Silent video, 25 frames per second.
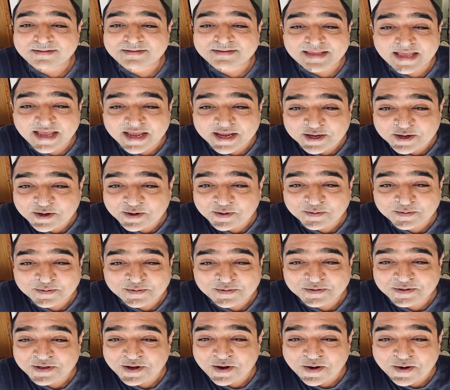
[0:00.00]
thank you
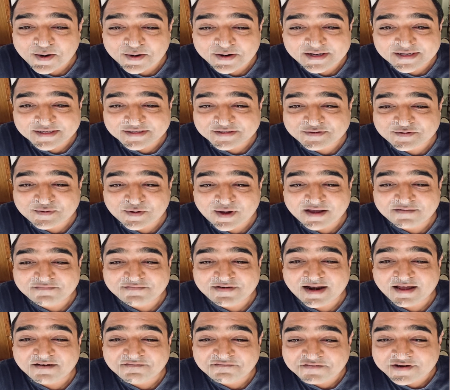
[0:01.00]
to the audience to have
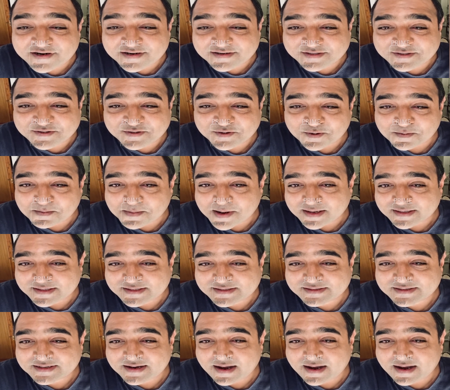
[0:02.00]
loved it so much.